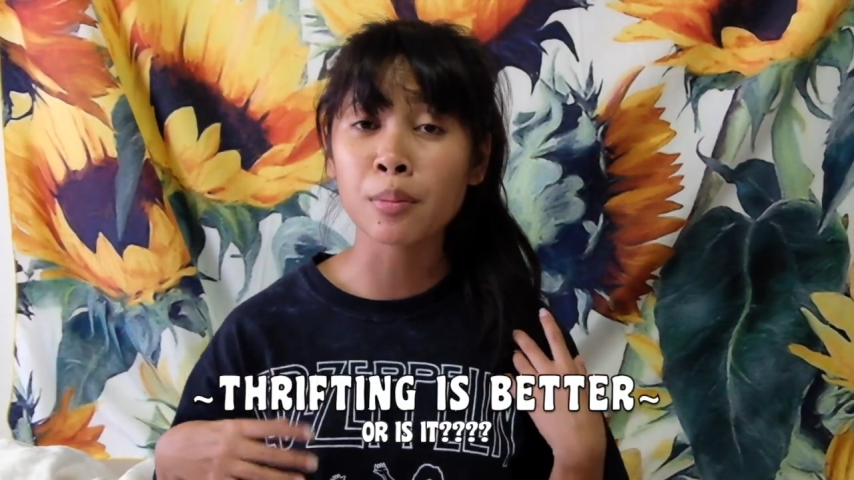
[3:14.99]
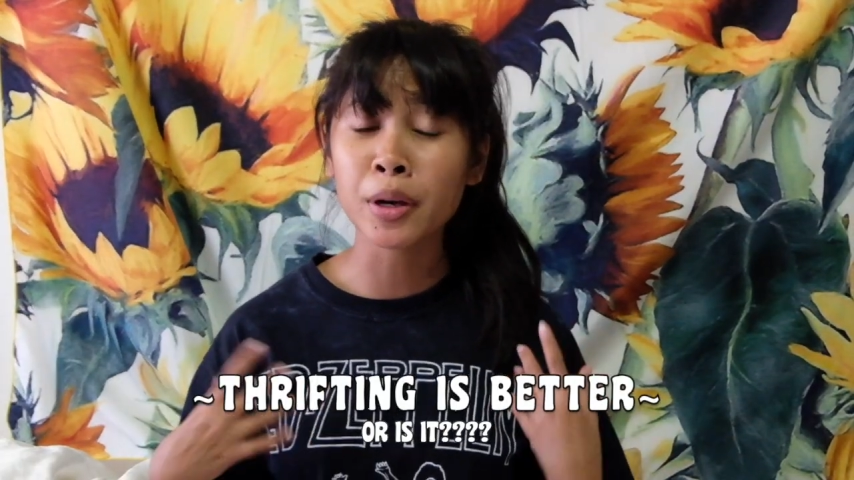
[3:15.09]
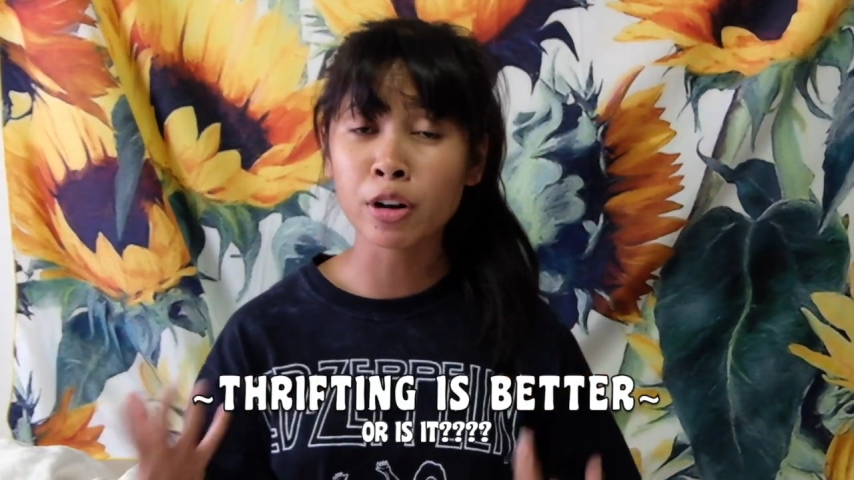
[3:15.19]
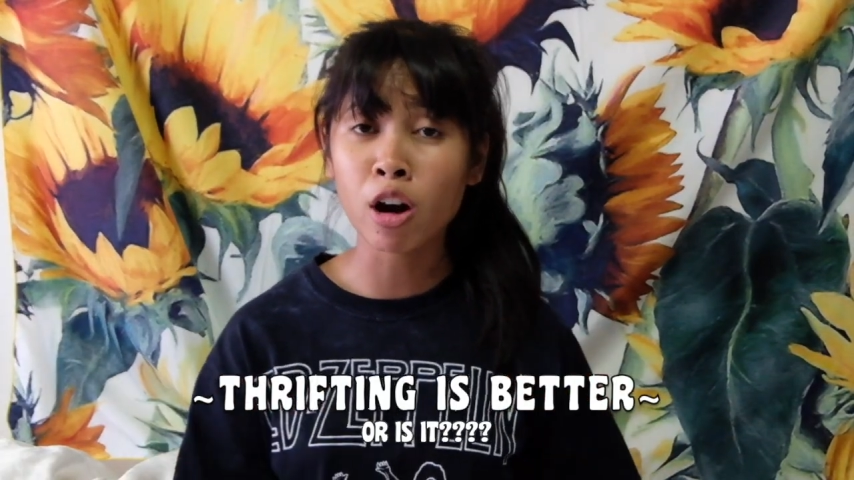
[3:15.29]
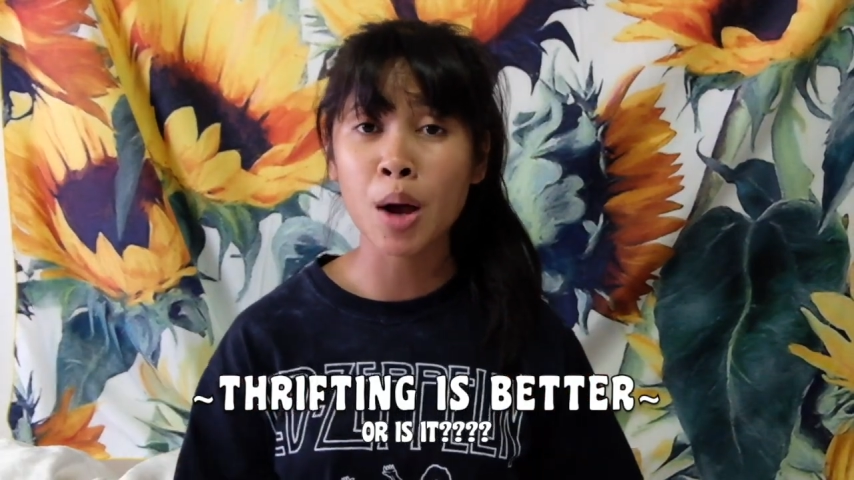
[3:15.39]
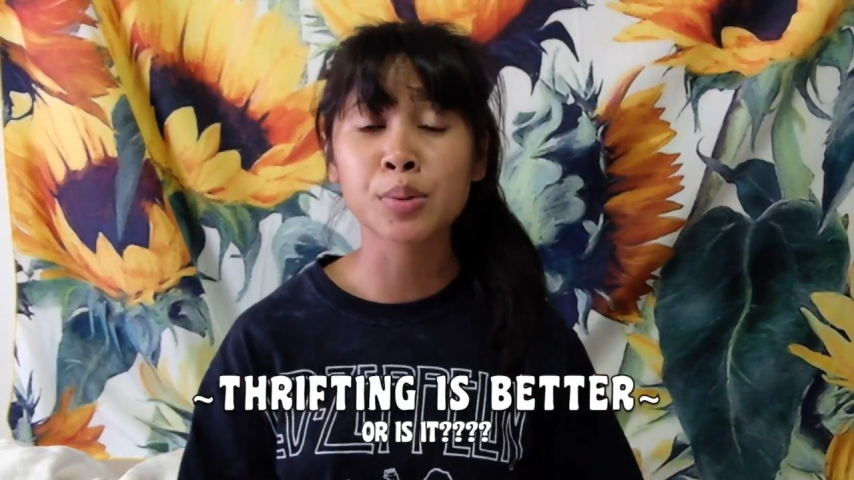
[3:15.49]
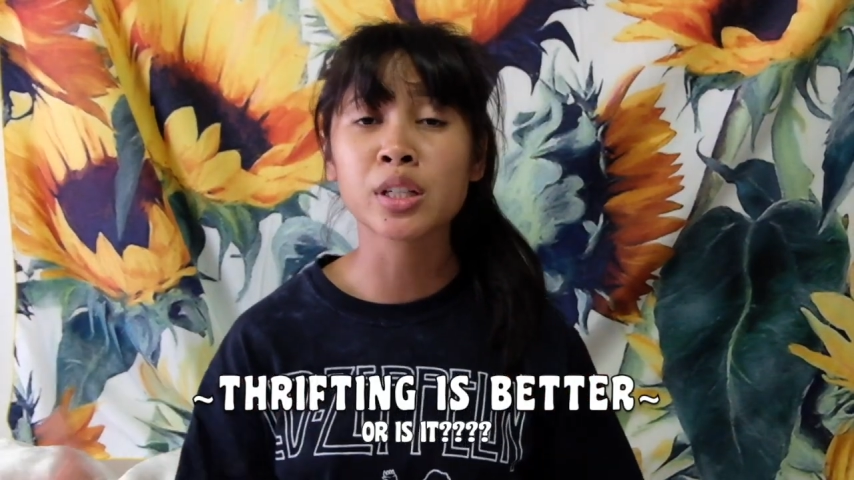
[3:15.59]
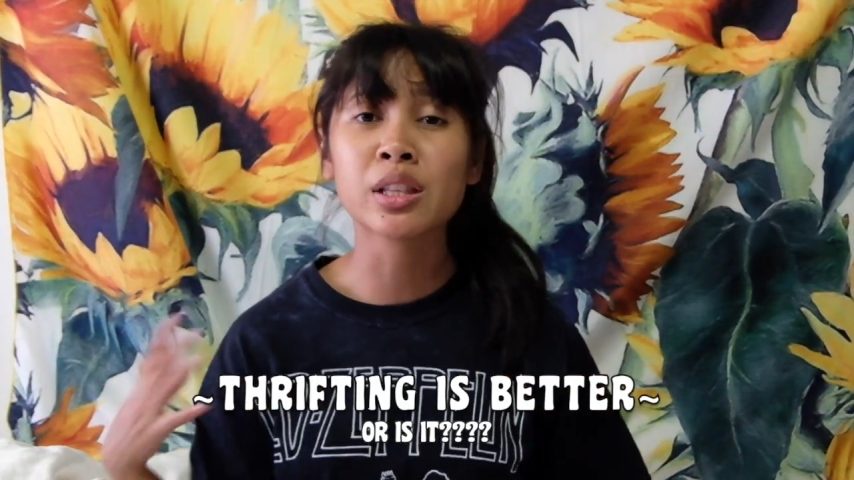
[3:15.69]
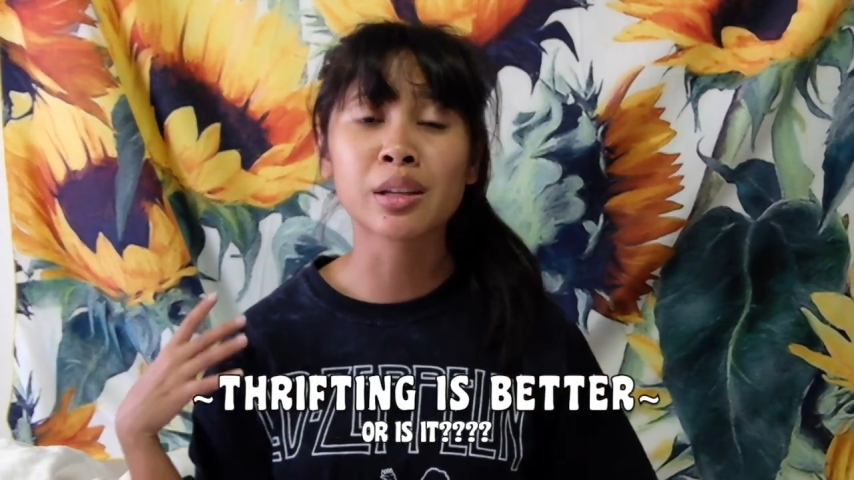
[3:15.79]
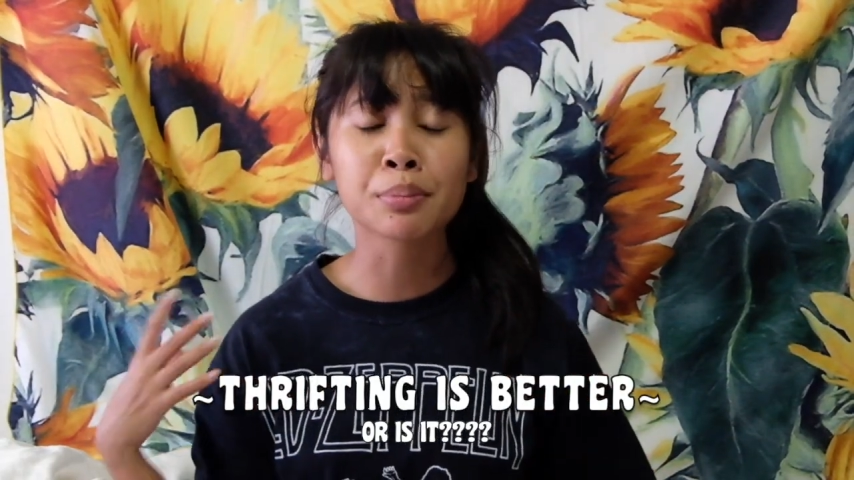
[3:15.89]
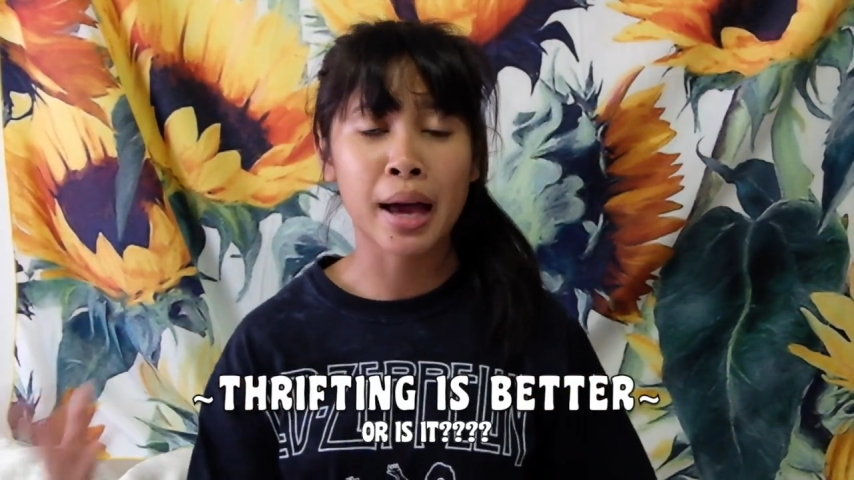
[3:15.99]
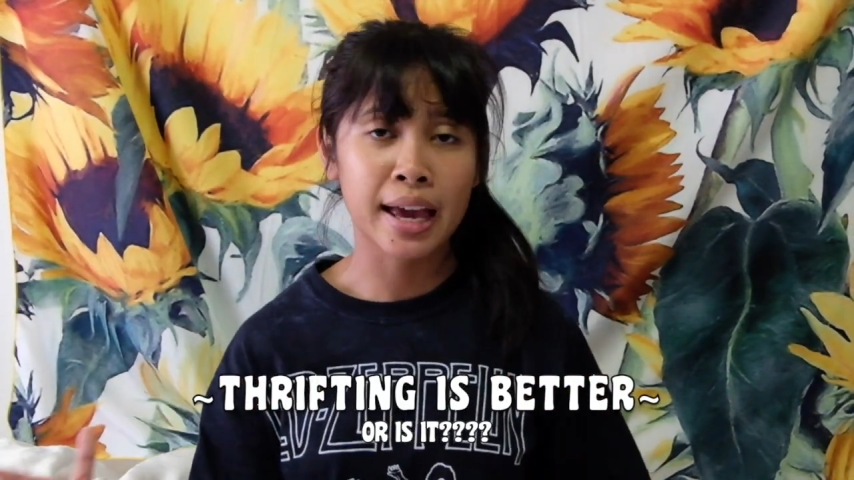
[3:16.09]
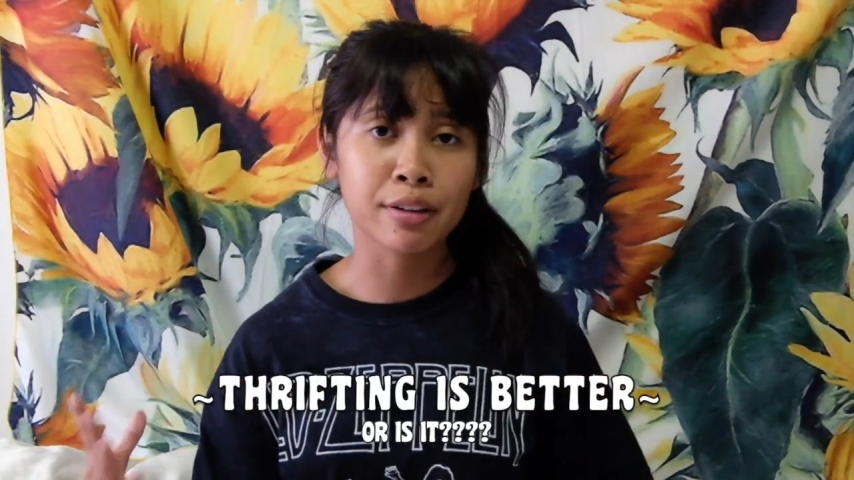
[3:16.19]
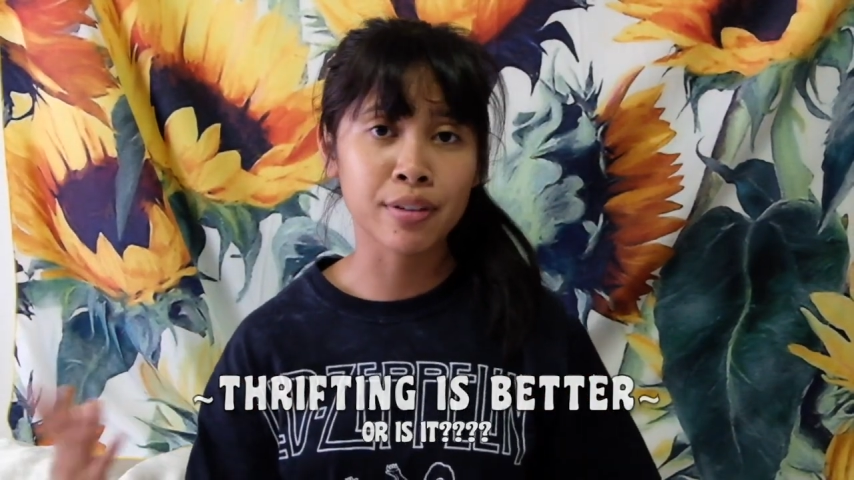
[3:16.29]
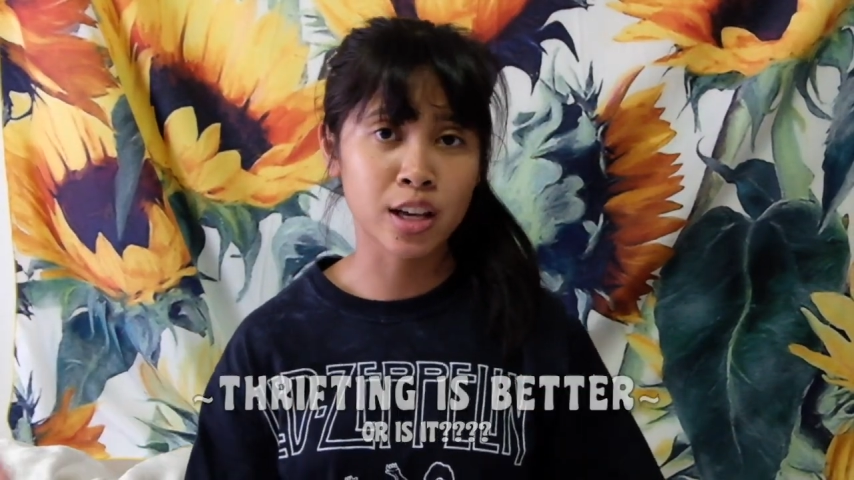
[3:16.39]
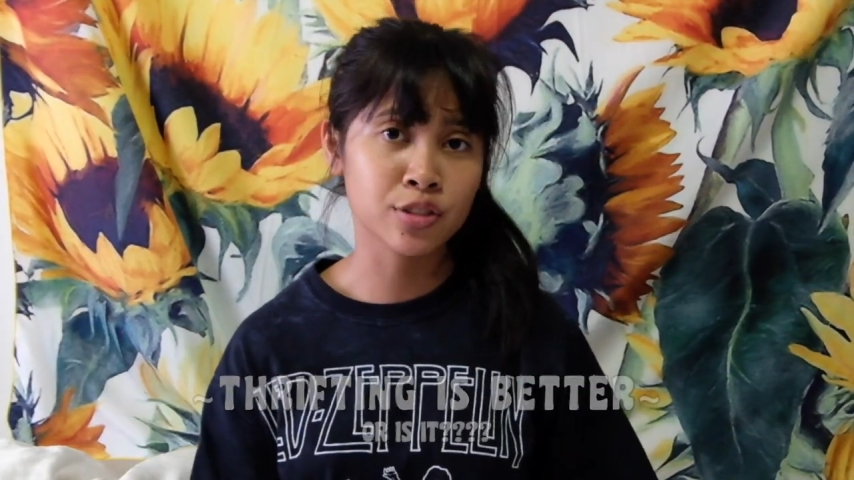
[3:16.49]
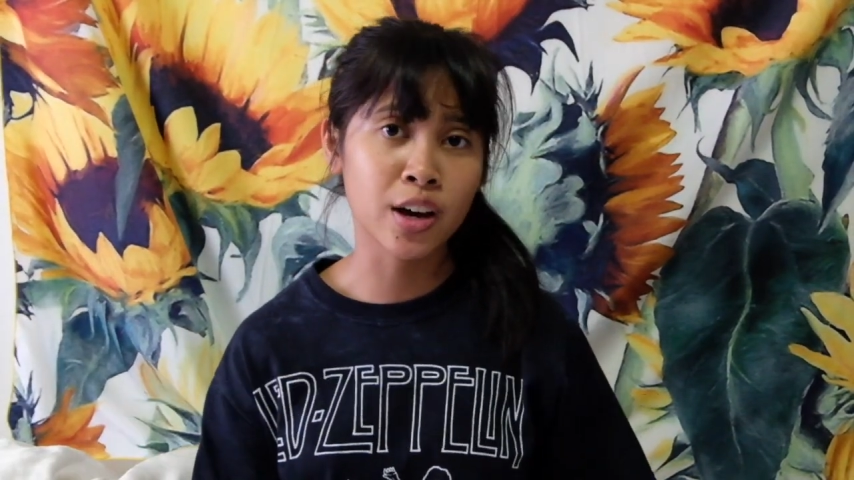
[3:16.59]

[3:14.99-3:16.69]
a better option than buying fast